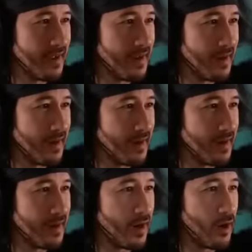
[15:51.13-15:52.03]
are.
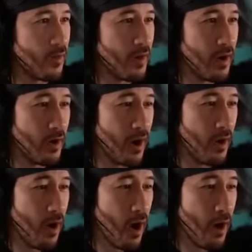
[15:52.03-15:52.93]
Oh, oh, oh, oh,
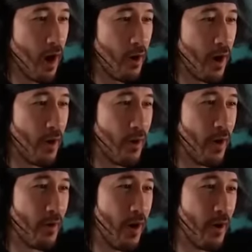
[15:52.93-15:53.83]
oh, oh, oh,
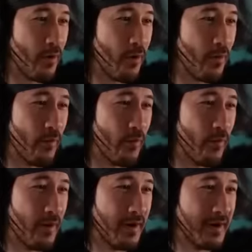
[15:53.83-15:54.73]

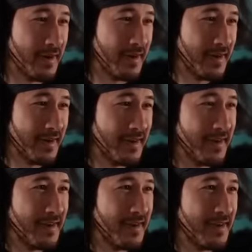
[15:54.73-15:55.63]
hey. oh,
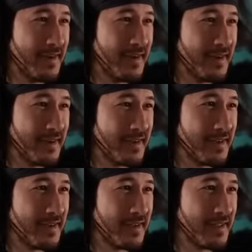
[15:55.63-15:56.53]
oh, You weren't
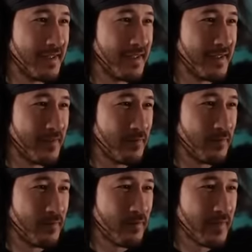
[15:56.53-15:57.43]
even gonna warn
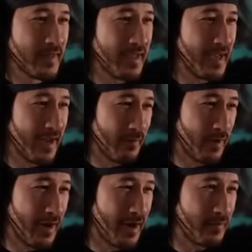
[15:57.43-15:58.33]
me. Yeah,
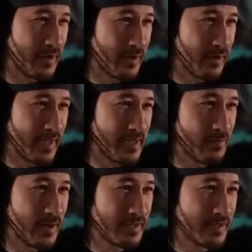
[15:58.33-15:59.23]
Bob, you, he
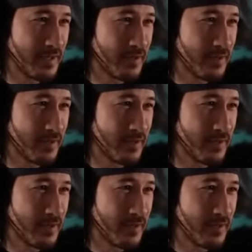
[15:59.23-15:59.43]
wasn't